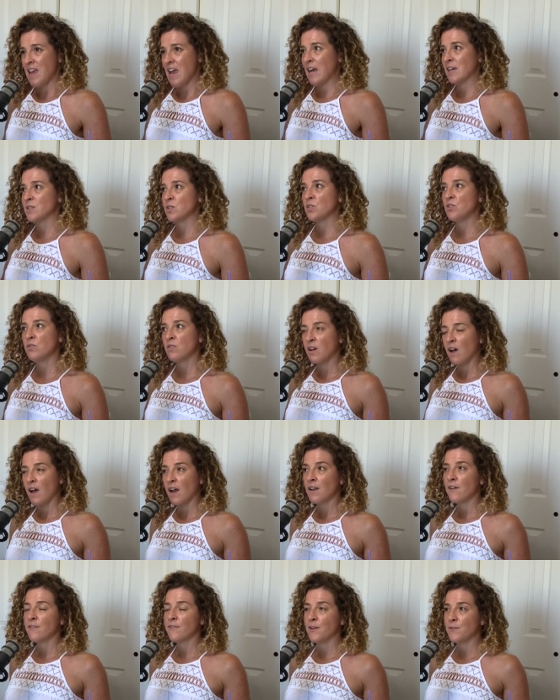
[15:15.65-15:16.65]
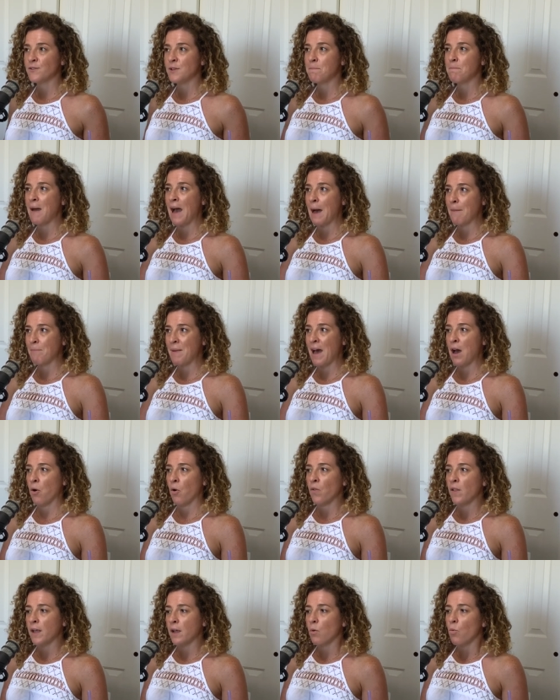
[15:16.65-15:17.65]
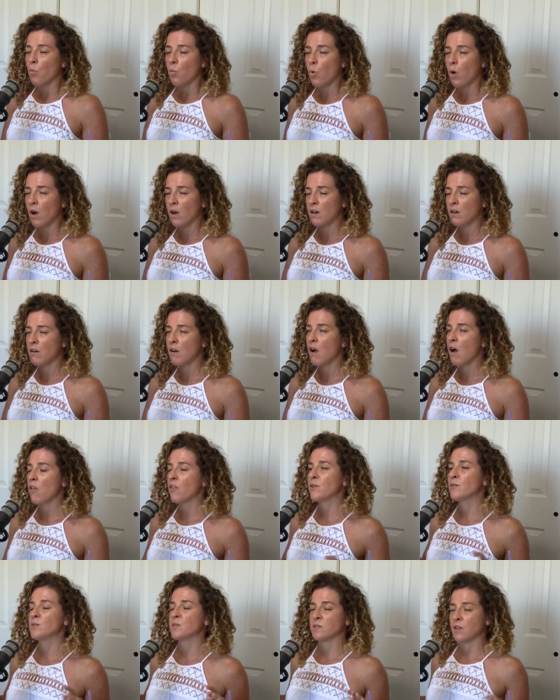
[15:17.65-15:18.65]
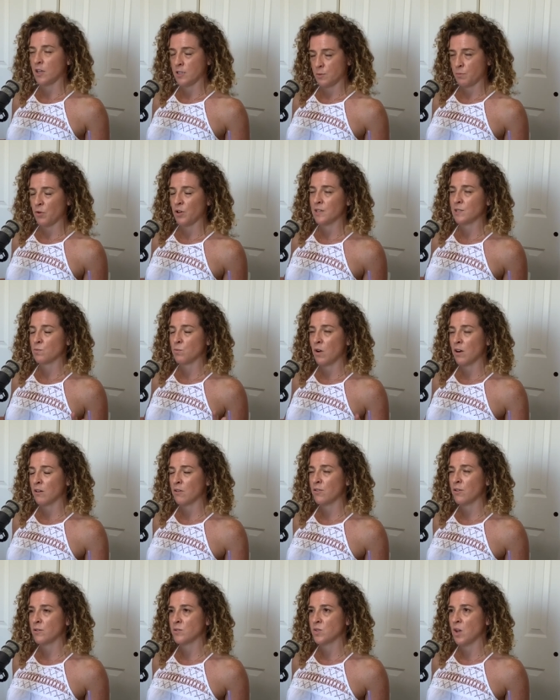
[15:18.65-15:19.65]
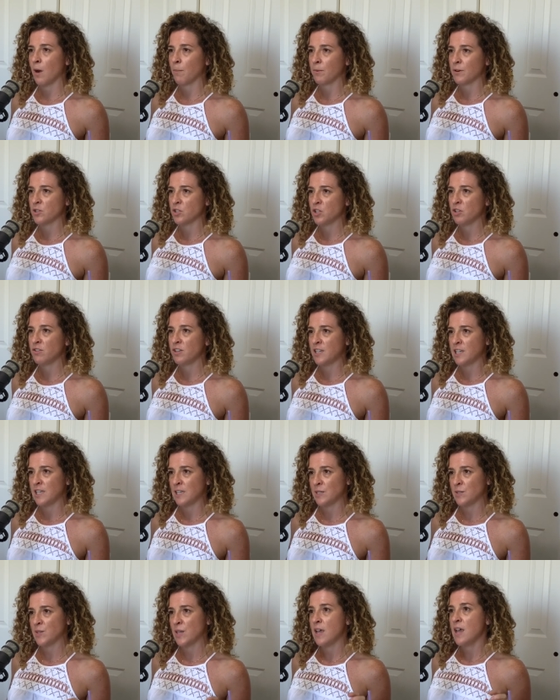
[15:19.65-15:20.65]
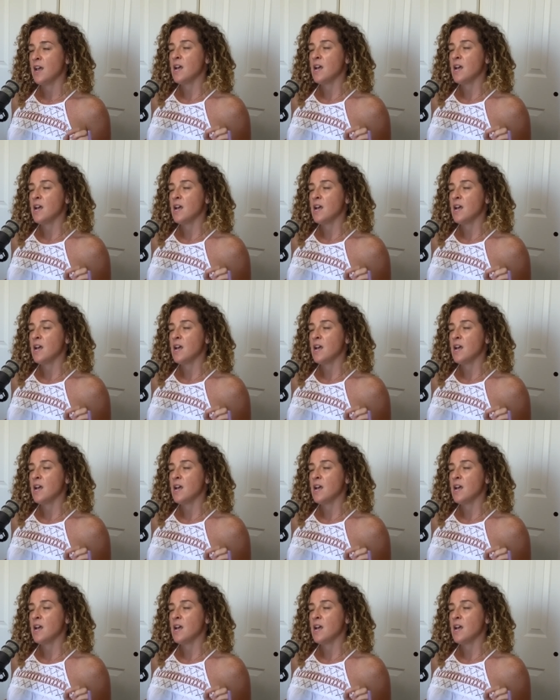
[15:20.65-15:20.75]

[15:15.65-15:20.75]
And so you kind of have to map out like, what are all those touch points? What are those opportunities?